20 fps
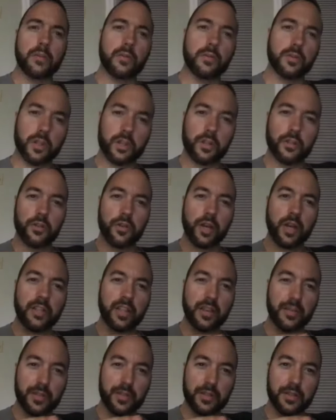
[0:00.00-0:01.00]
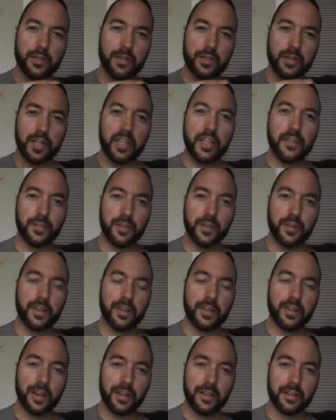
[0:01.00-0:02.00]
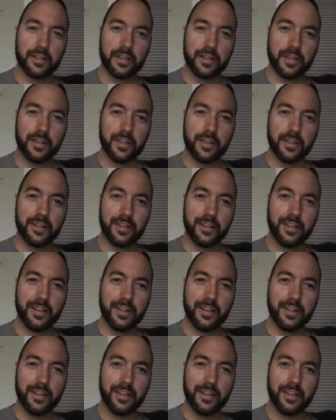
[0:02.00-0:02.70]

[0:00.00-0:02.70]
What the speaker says: you said you guys have a TV on the sideline?